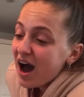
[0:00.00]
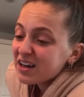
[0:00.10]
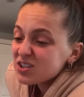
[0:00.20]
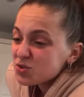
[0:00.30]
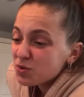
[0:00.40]

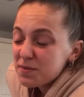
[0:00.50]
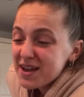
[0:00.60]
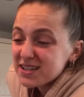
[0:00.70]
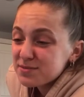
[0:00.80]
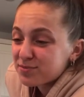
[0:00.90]
And I just want to
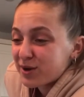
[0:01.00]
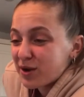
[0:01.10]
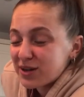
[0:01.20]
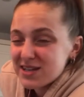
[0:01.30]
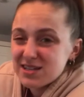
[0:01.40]
make some
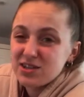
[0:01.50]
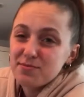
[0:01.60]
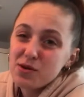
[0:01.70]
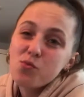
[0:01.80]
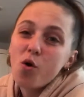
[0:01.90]
brownies and
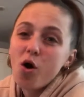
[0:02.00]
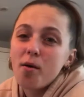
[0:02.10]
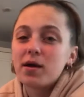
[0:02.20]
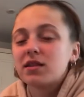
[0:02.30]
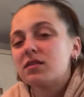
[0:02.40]
be
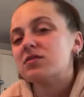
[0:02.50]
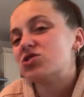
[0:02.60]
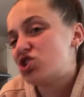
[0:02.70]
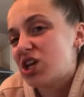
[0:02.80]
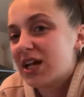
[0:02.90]
warm and
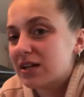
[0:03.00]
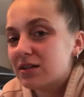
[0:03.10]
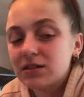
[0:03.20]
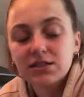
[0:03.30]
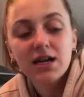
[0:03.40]

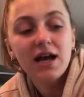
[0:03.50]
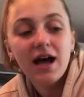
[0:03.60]
chilled.